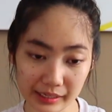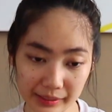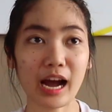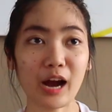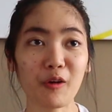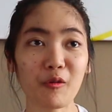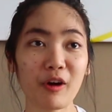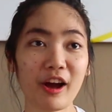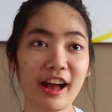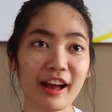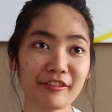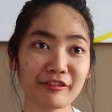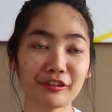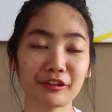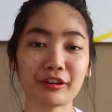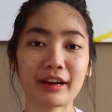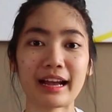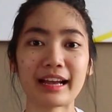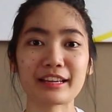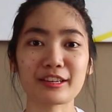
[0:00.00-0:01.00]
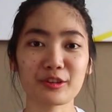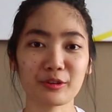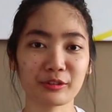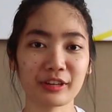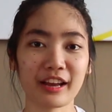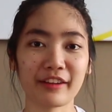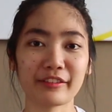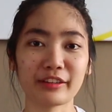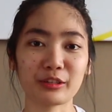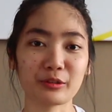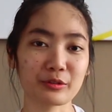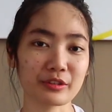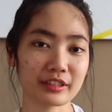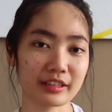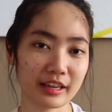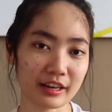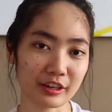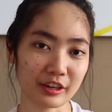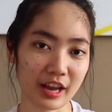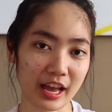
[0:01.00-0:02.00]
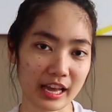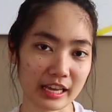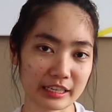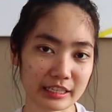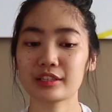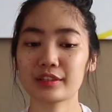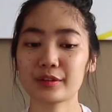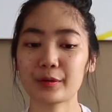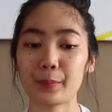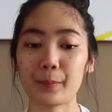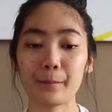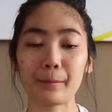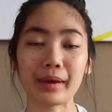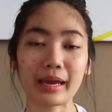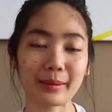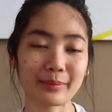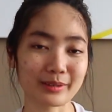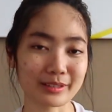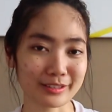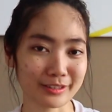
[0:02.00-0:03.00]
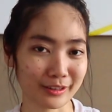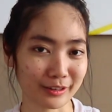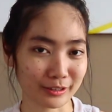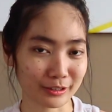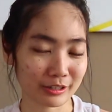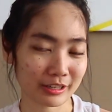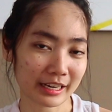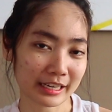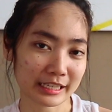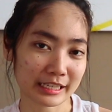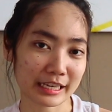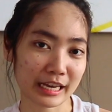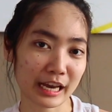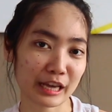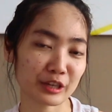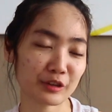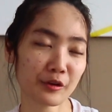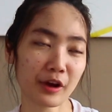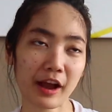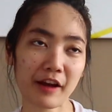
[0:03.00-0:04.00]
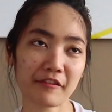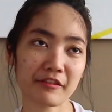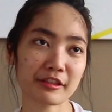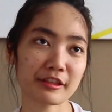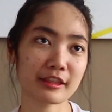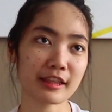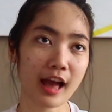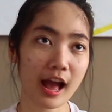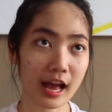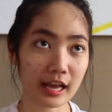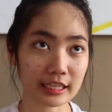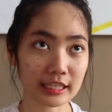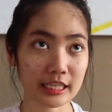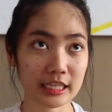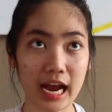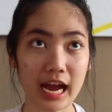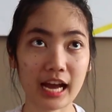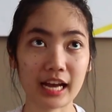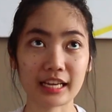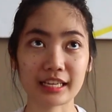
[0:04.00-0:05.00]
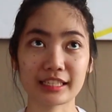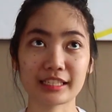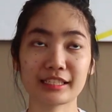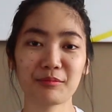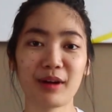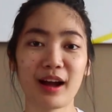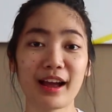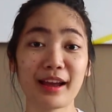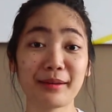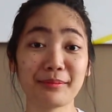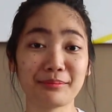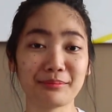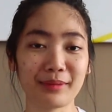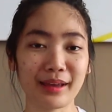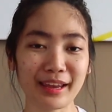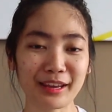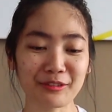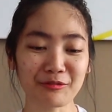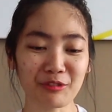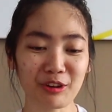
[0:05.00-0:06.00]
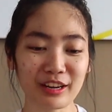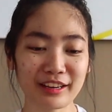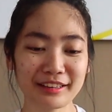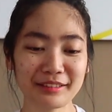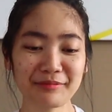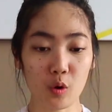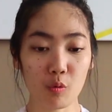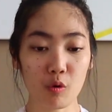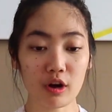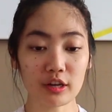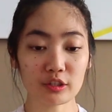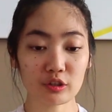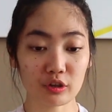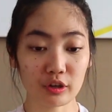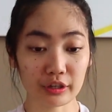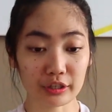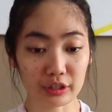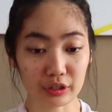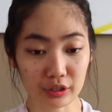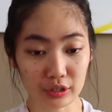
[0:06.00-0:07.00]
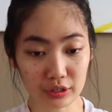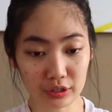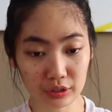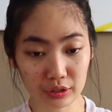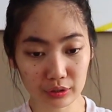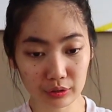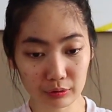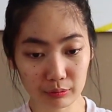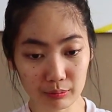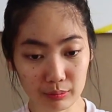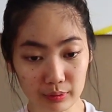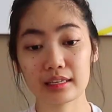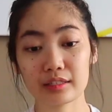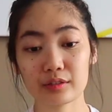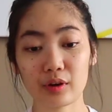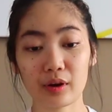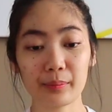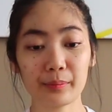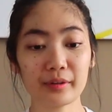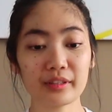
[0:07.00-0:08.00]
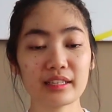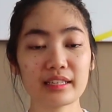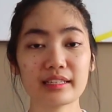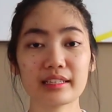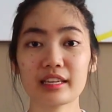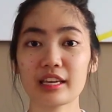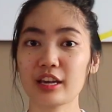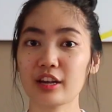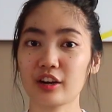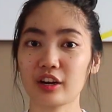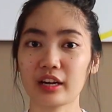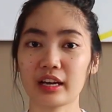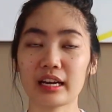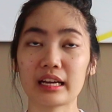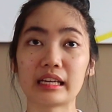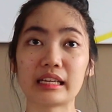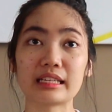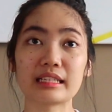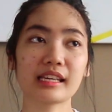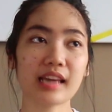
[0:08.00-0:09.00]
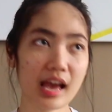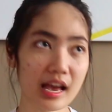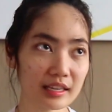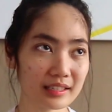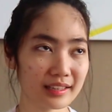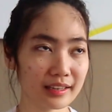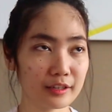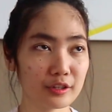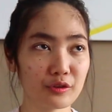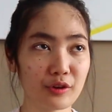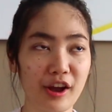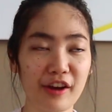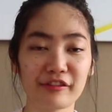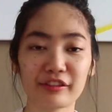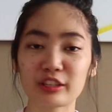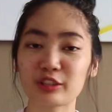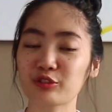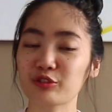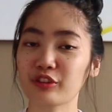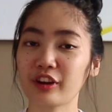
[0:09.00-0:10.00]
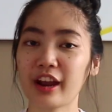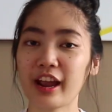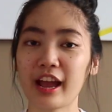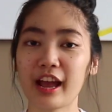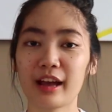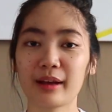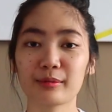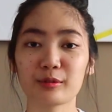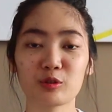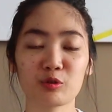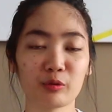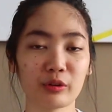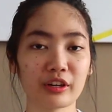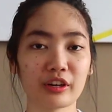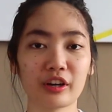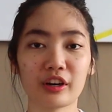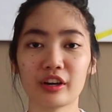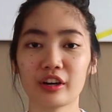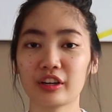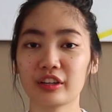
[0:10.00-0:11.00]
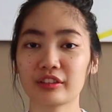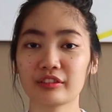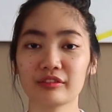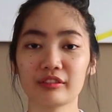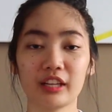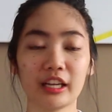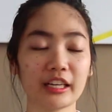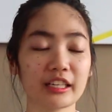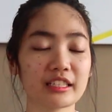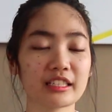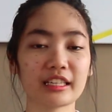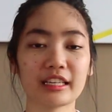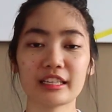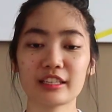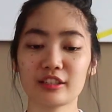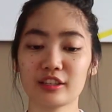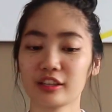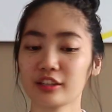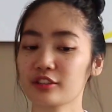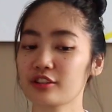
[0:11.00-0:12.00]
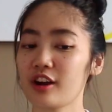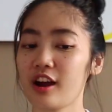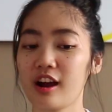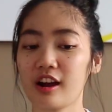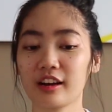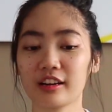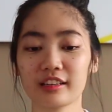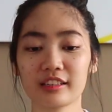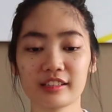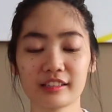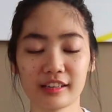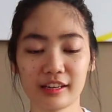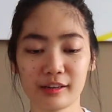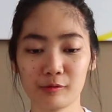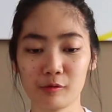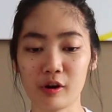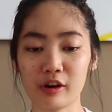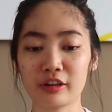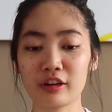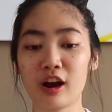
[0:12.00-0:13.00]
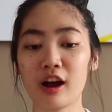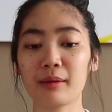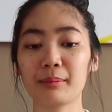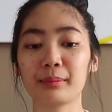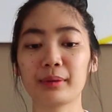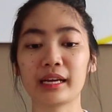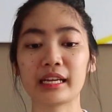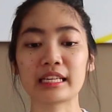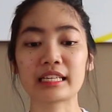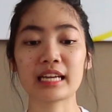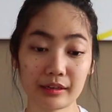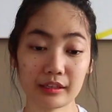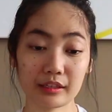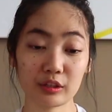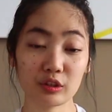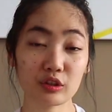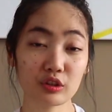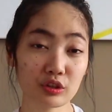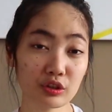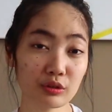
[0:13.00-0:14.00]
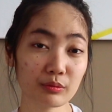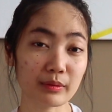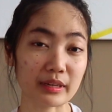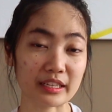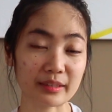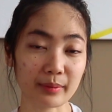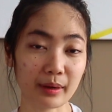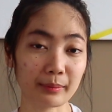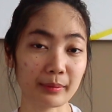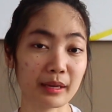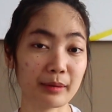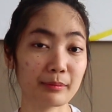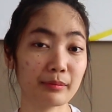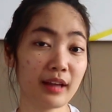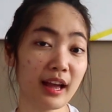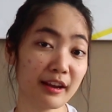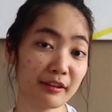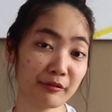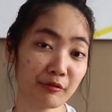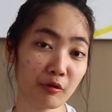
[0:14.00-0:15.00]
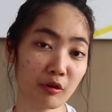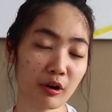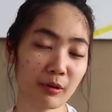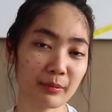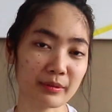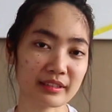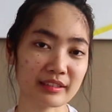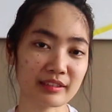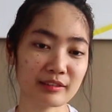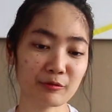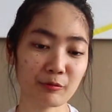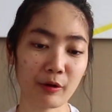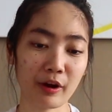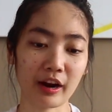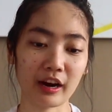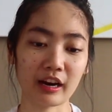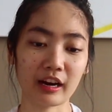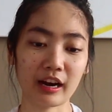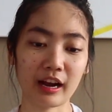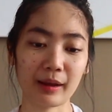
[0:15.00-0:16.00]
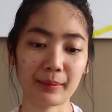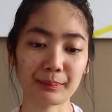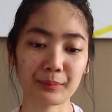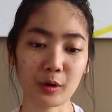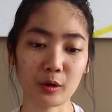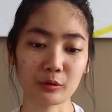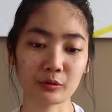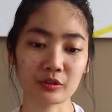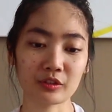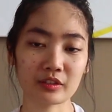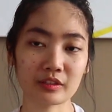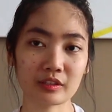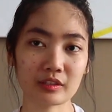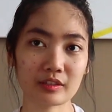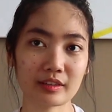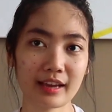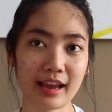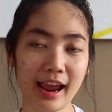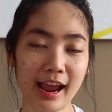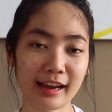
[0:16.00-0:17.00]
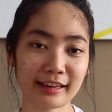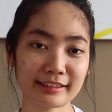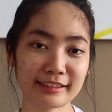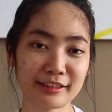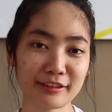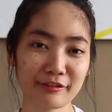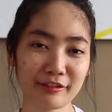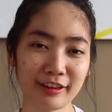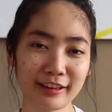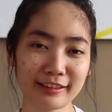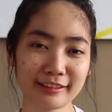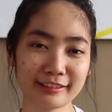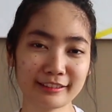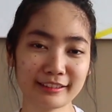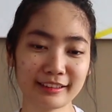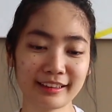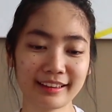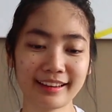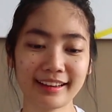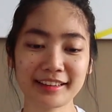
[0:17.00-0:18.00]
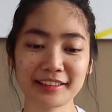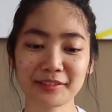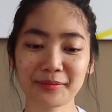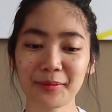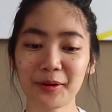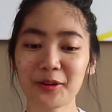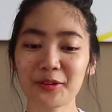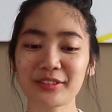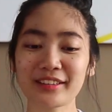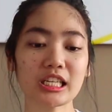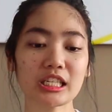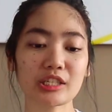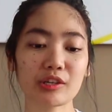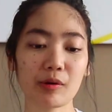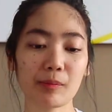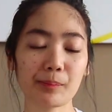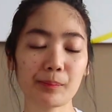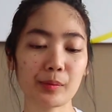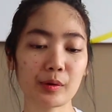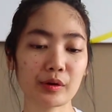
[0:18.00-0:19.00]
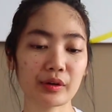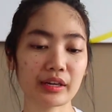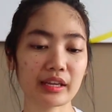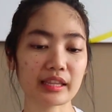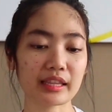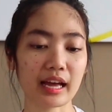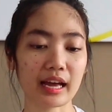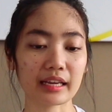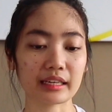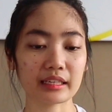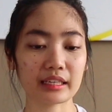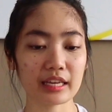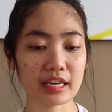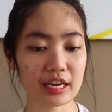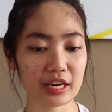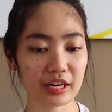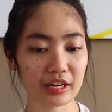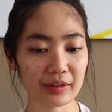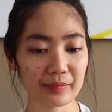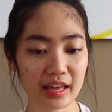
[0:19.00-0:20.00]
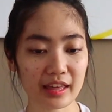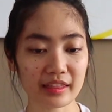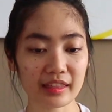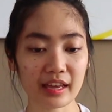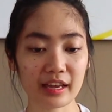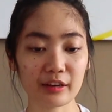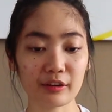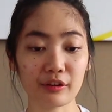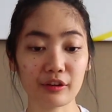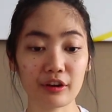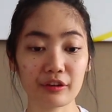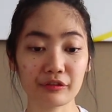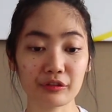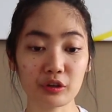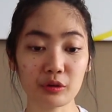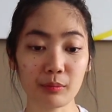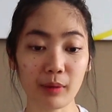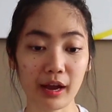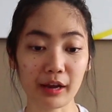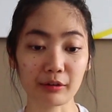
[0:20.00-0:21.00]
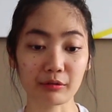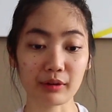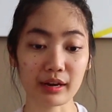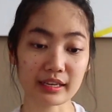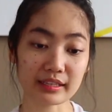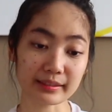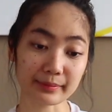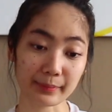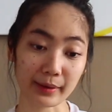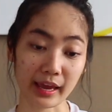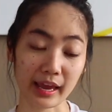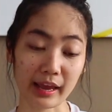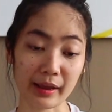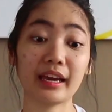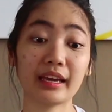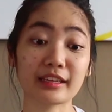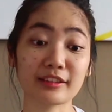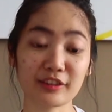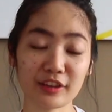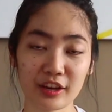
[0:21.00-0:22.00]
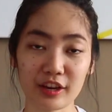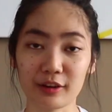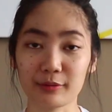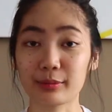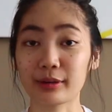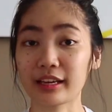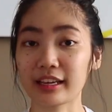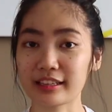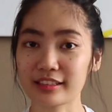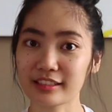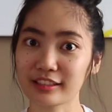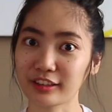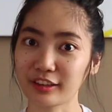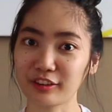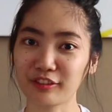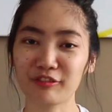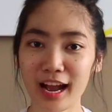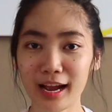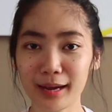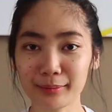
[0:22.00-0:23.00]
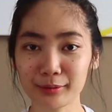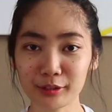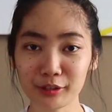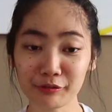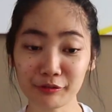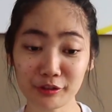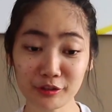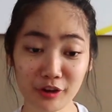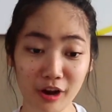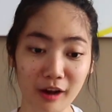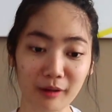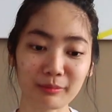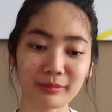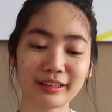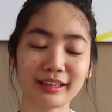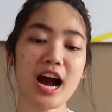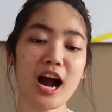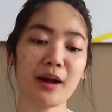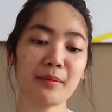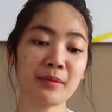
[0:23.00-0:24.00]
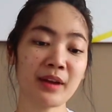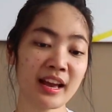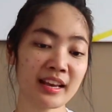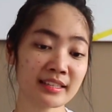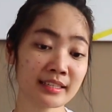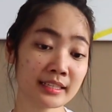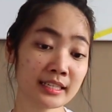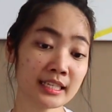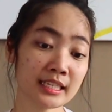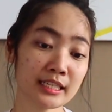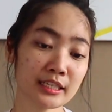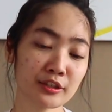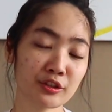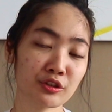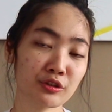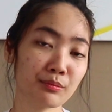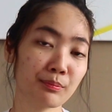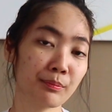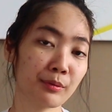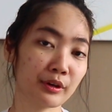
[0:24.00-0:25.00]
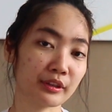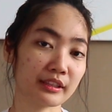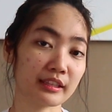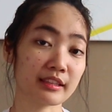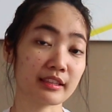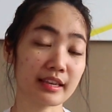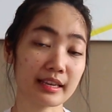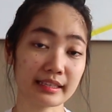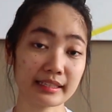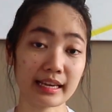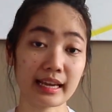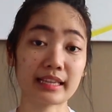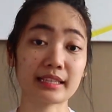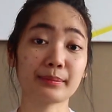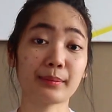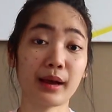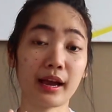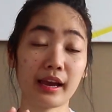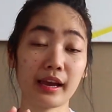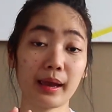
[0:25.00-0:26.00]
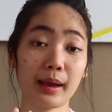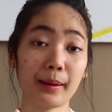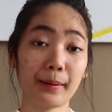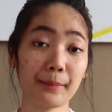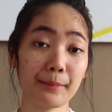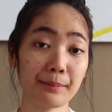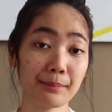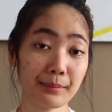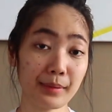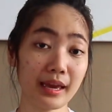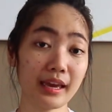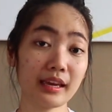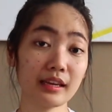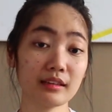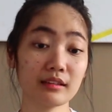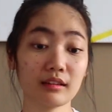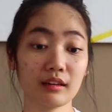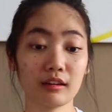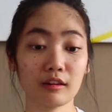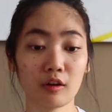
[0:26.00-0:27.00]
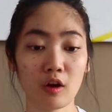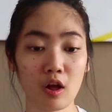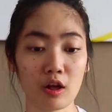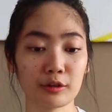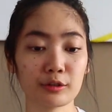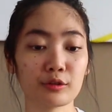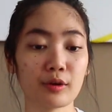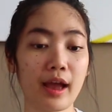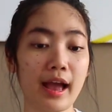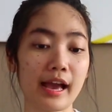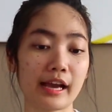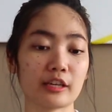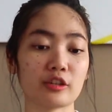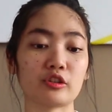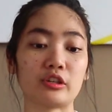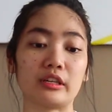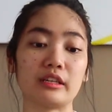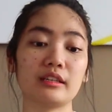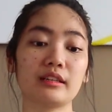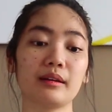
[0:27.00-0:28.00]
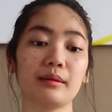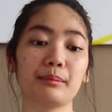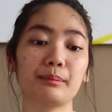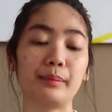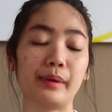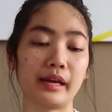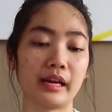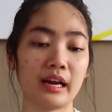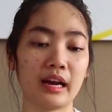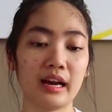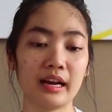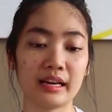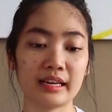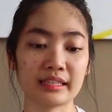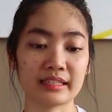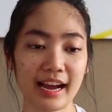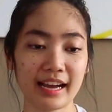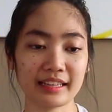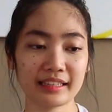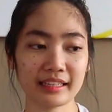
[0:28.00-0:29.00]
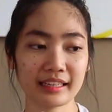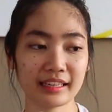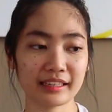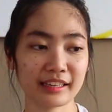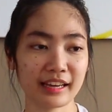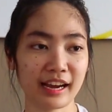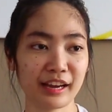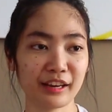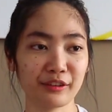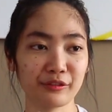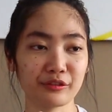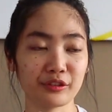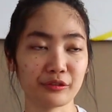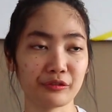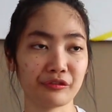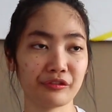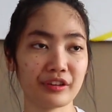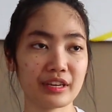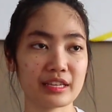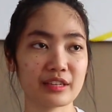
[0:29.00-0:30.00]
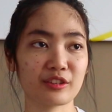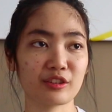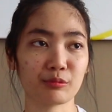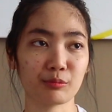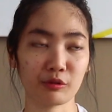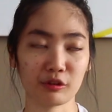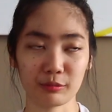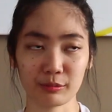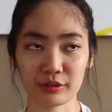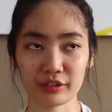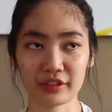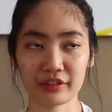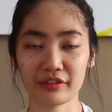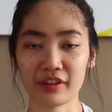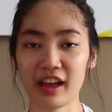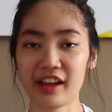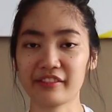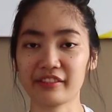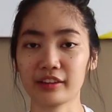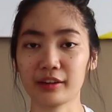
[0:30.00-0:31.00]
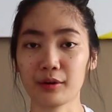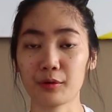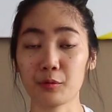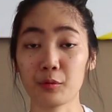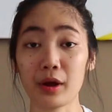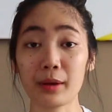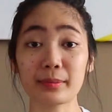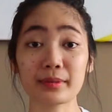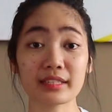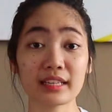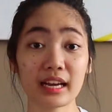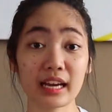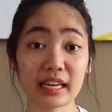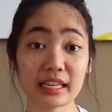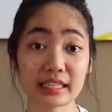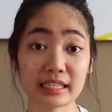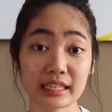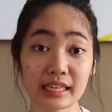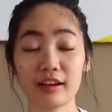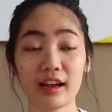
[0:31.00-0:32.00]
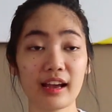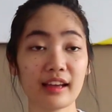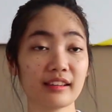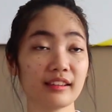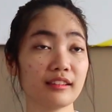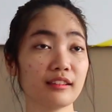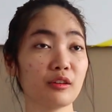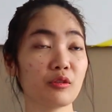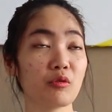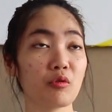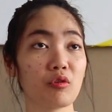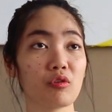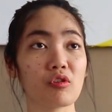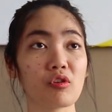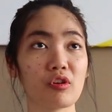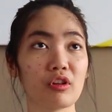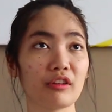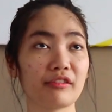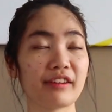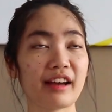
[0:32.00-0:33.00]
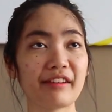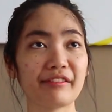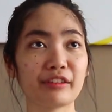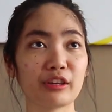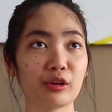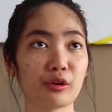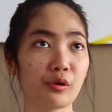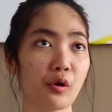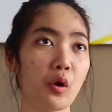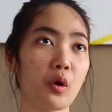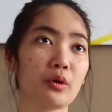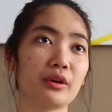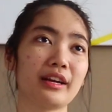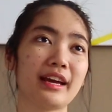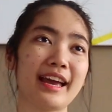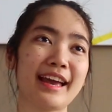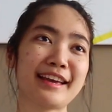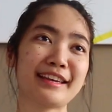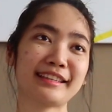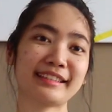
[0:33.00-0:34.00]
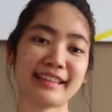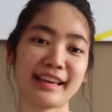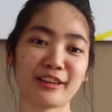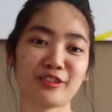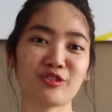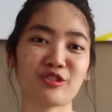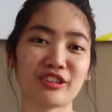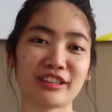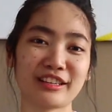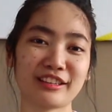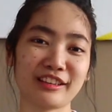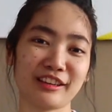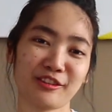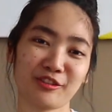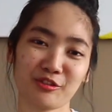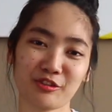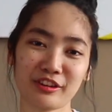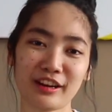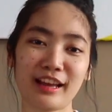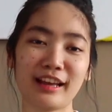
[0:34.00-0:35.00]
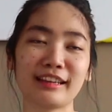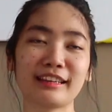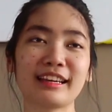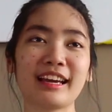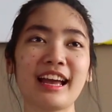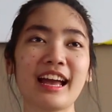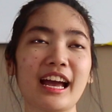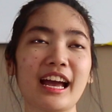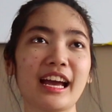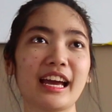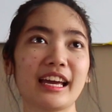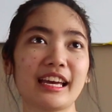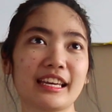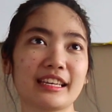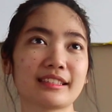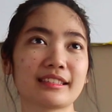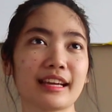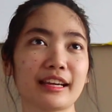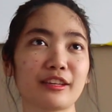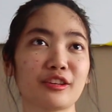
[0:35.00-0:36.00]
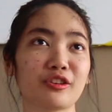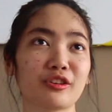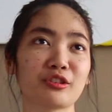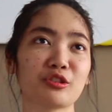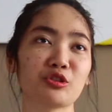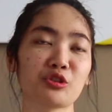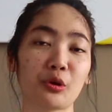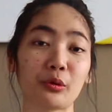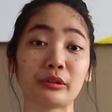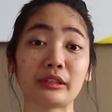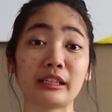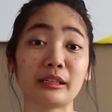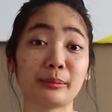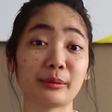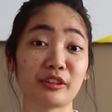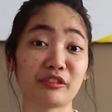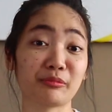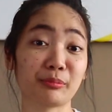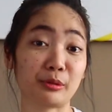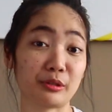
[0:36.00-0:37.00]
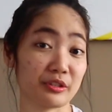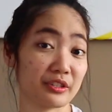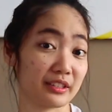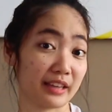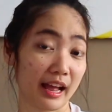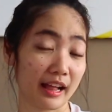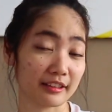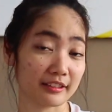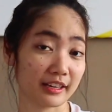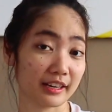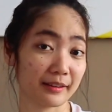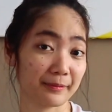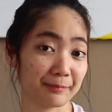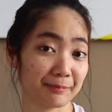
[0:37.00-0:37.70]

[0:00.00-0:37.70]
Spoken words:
However, I don't have a newsletter yet, so maybe it's not a good idea to have that as my main one. Watch on YouTube. So I put this here because yes, I do have Instagram, Twitter, LinkedIn, TikTok, and whatnot, but YouTube is my main platform. It's where I'm most active in, I suppose. So I'm putting that here, and then view my resume. It's here because, I'm looking for a job. I'm hesitant to put this as my main call to action because I think it kind of defeats the purpose of having a website. I think the whole goal of having your own section in the internet is that you can show a little bit of personality.